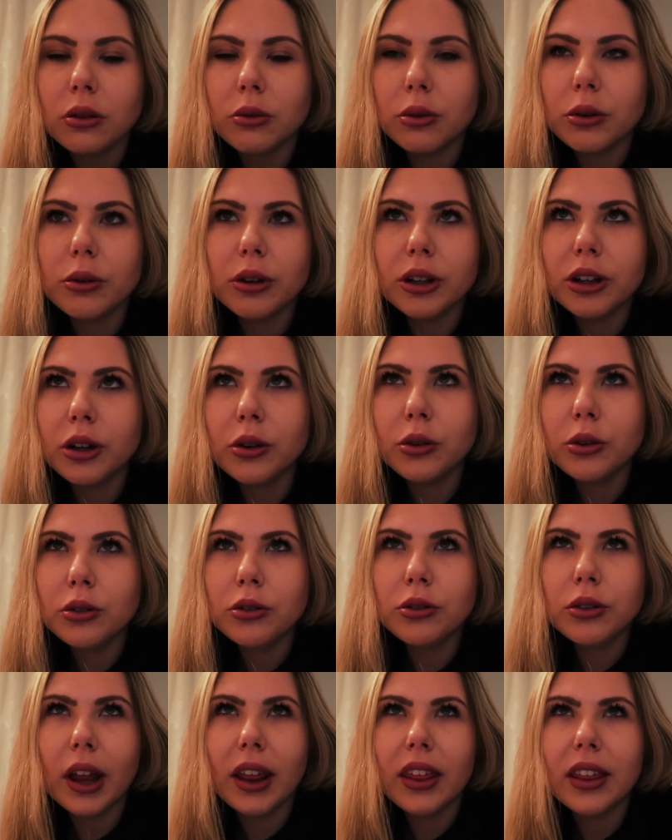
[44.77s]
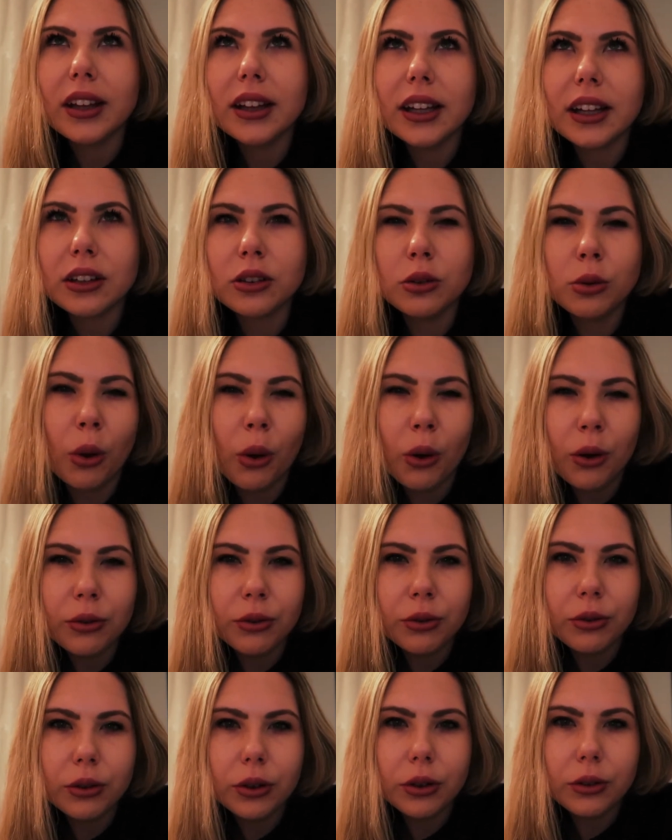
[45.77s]
we were going I think like
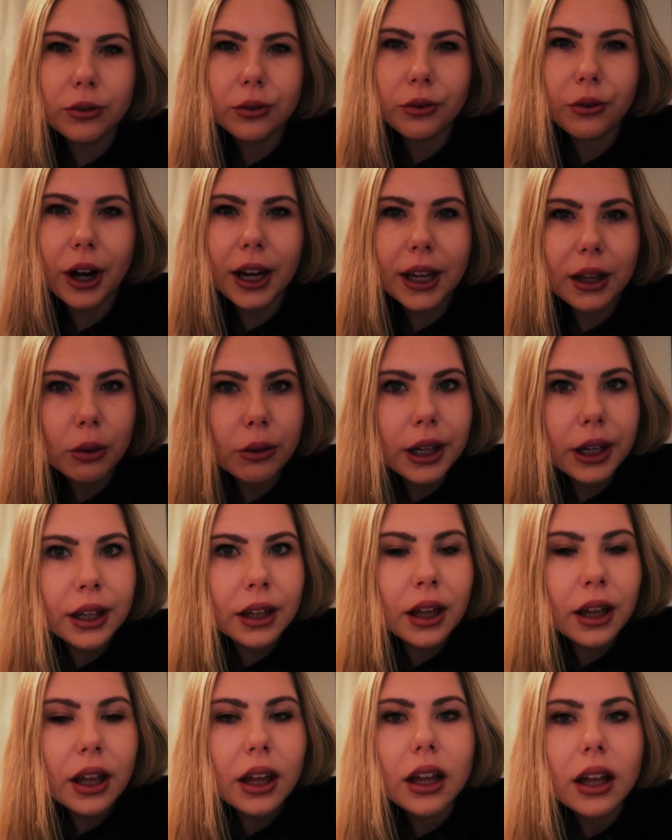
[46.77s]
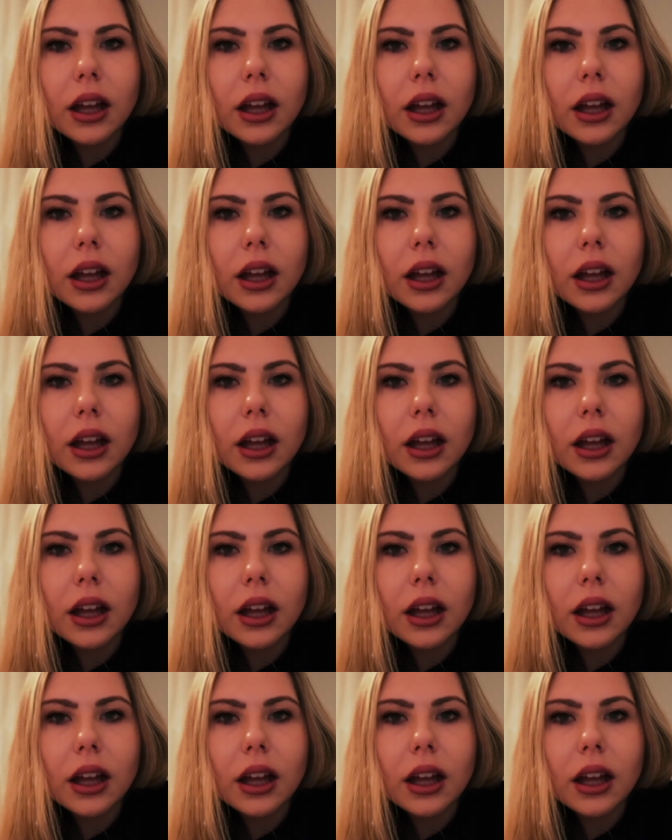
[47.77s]
north of Reykjavik